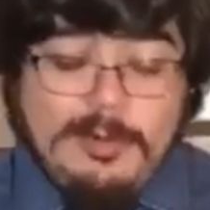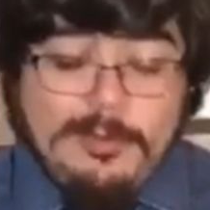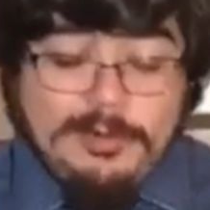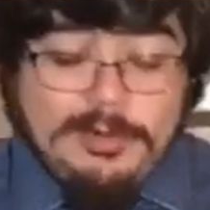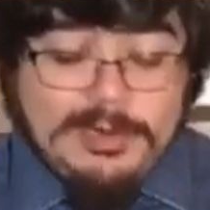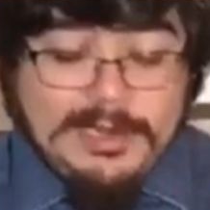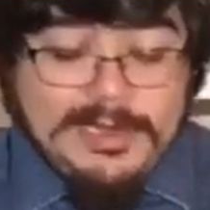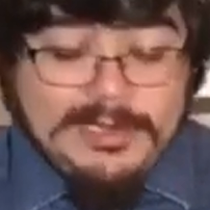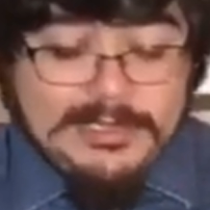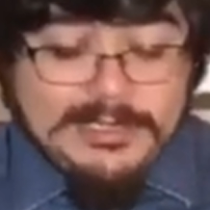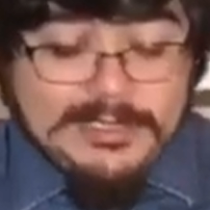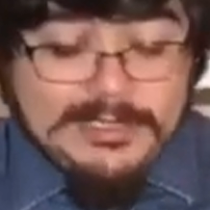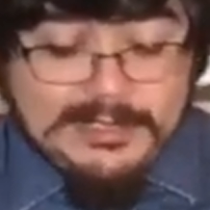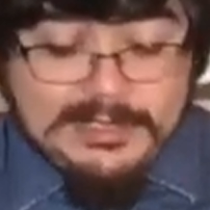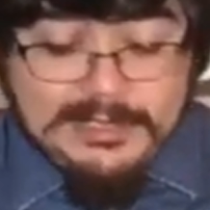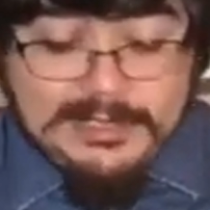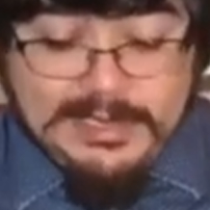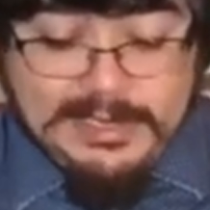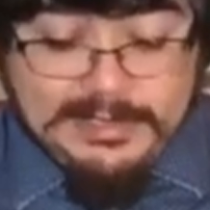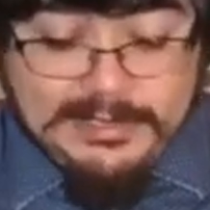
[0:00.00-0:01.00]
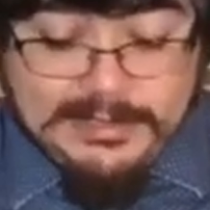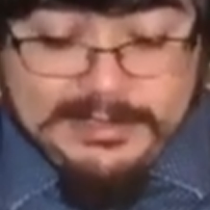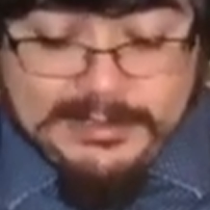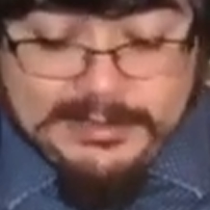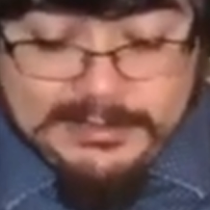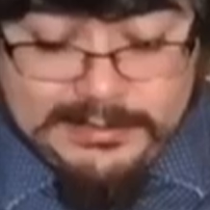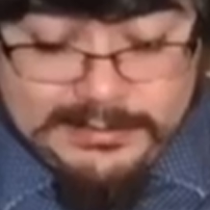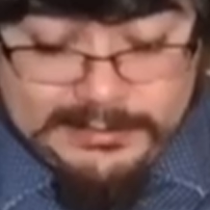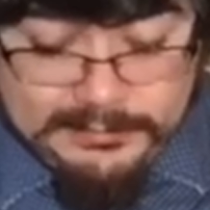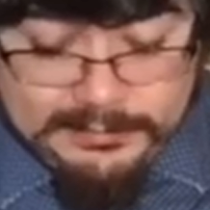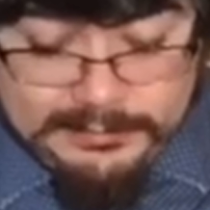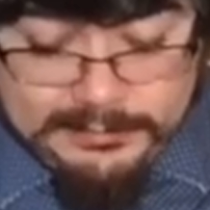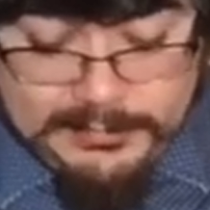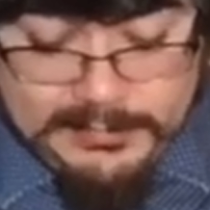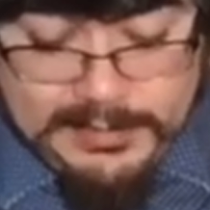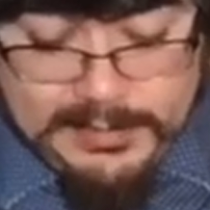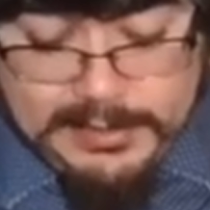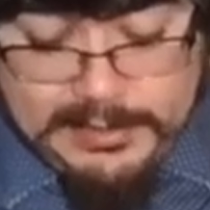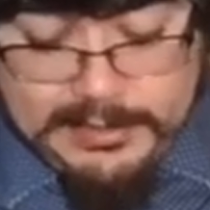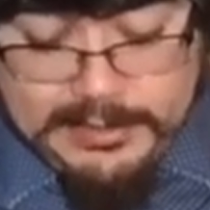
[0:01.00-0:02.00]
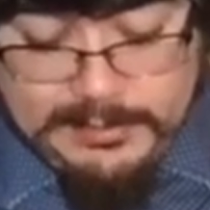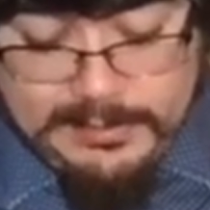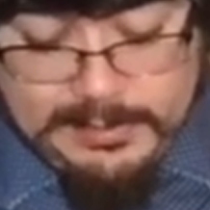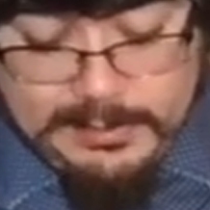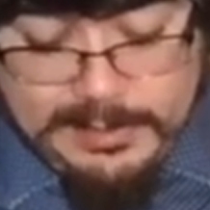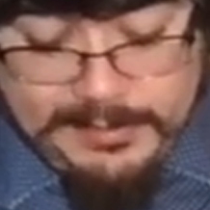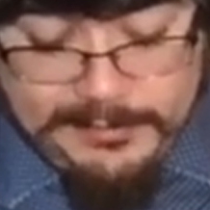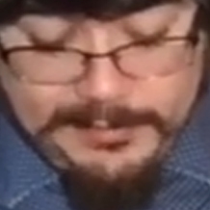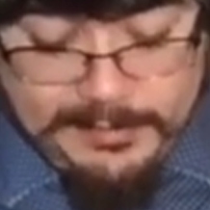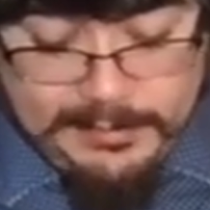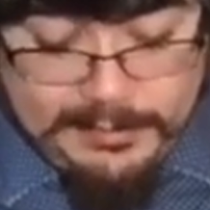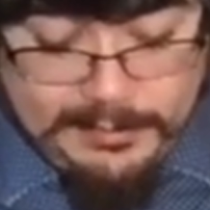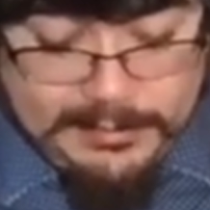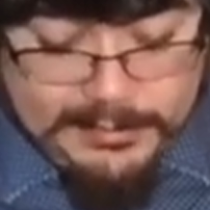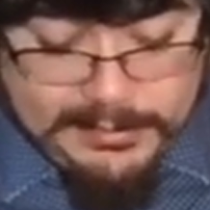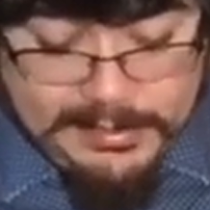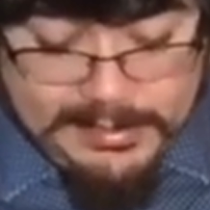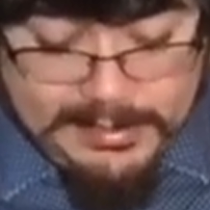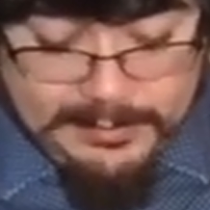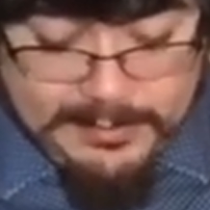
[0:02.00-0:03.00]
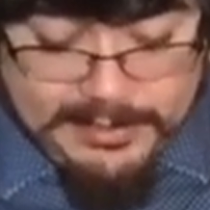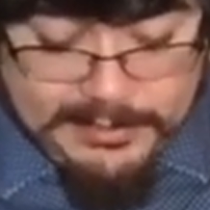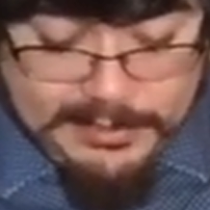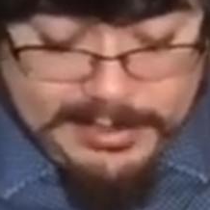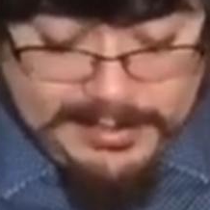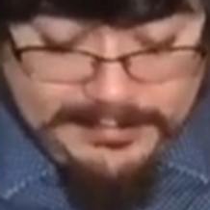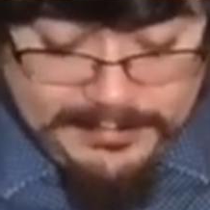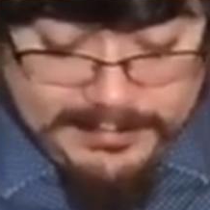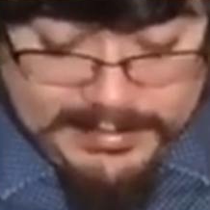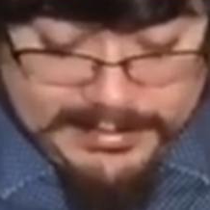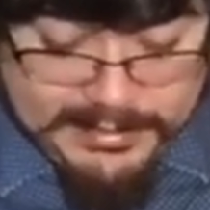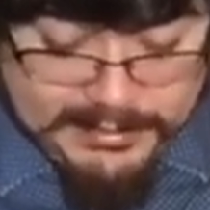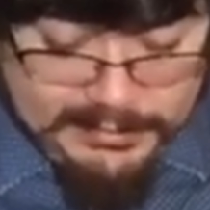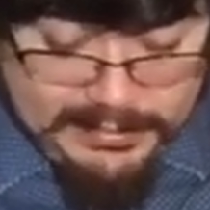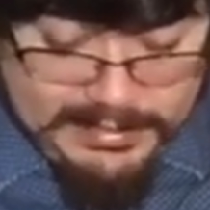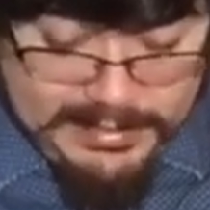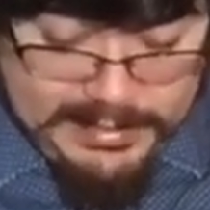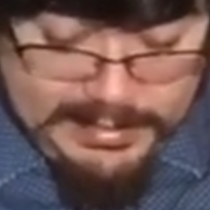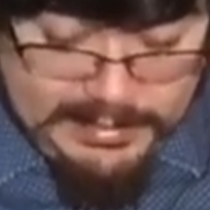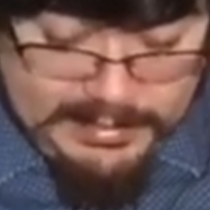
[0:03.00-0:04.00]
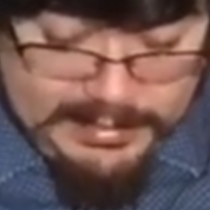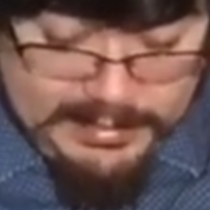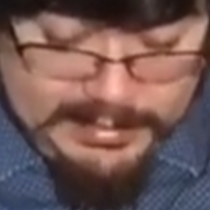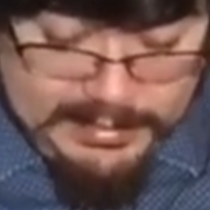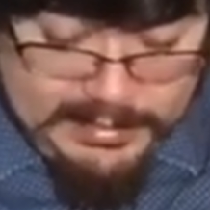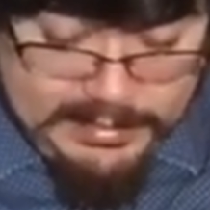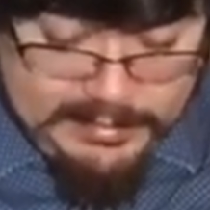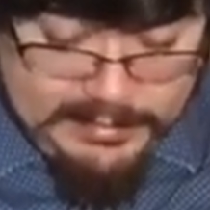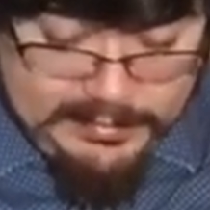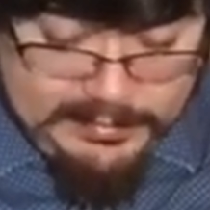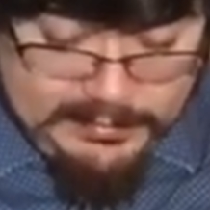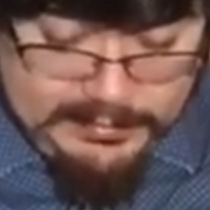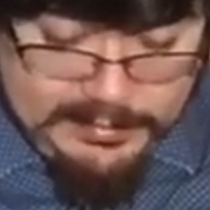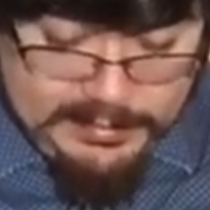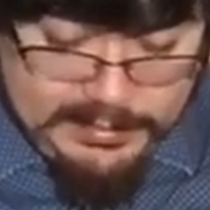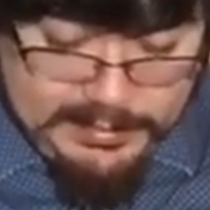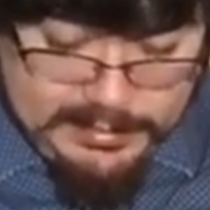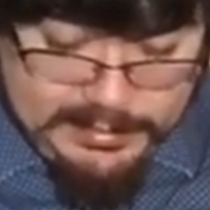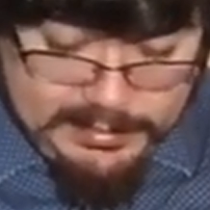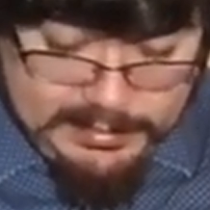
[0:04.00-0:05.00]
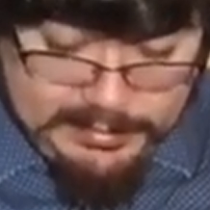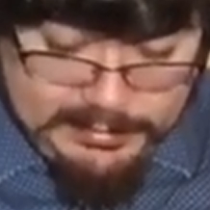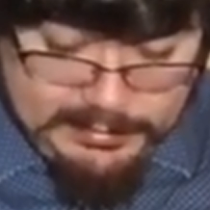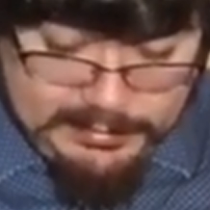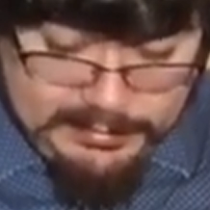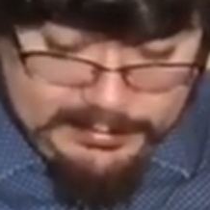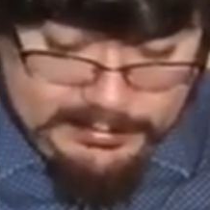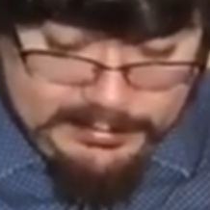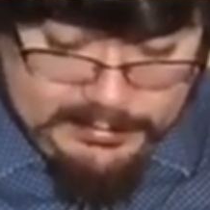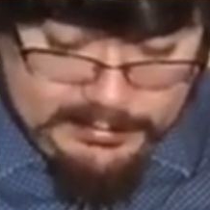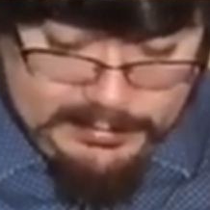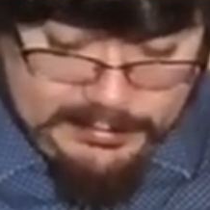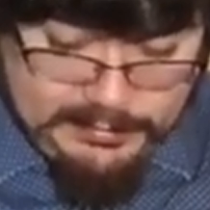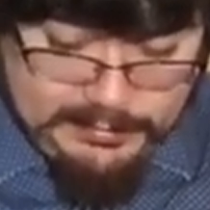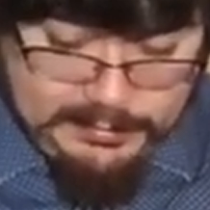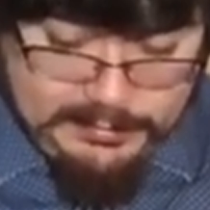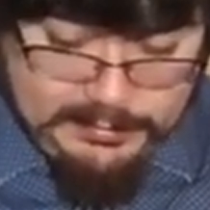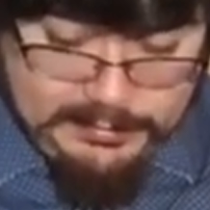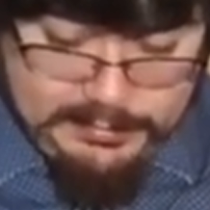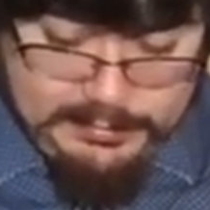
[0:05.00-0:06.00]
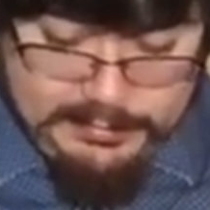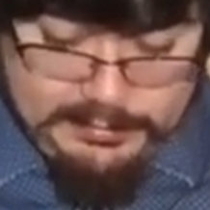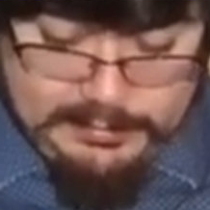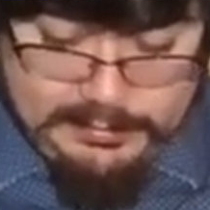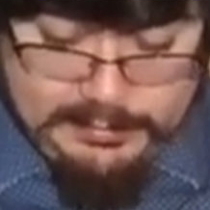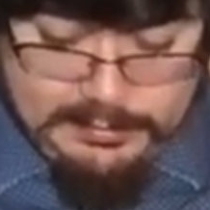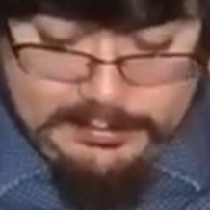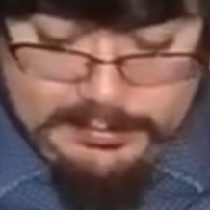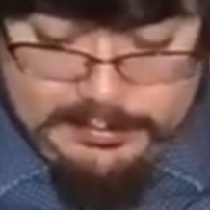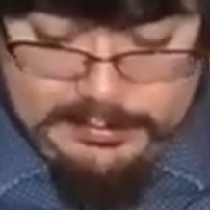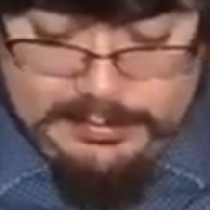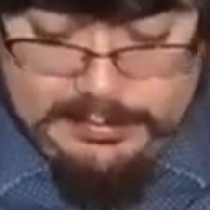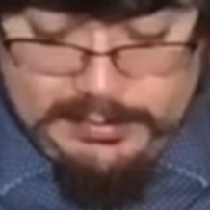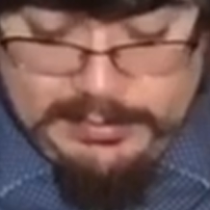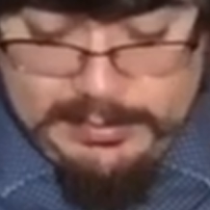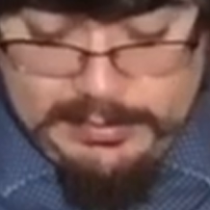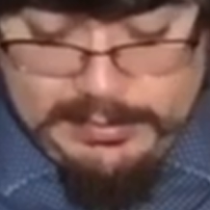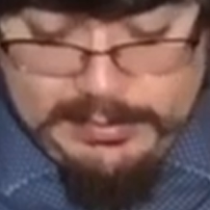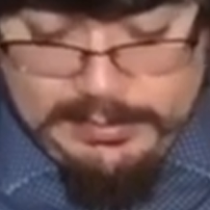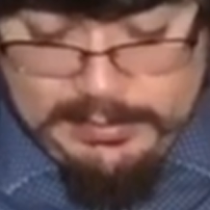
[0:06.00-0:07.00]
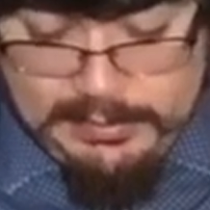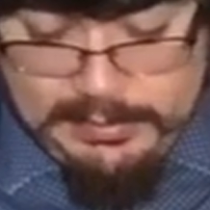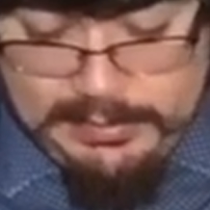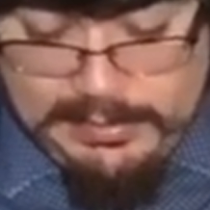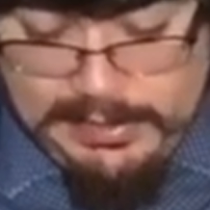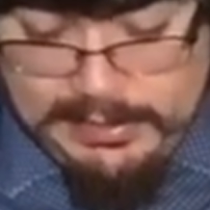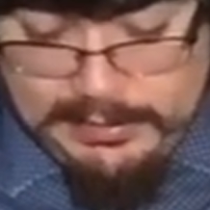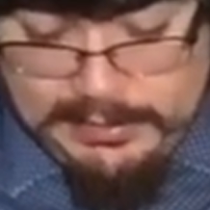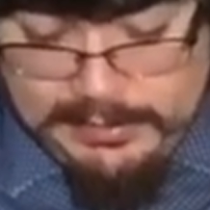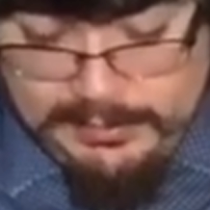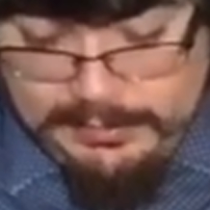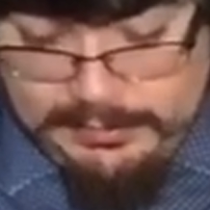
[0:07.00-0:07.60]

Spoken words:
line just in case. Look at my finger so I can make sure I have a nice straight line. 1, 2. Connect them.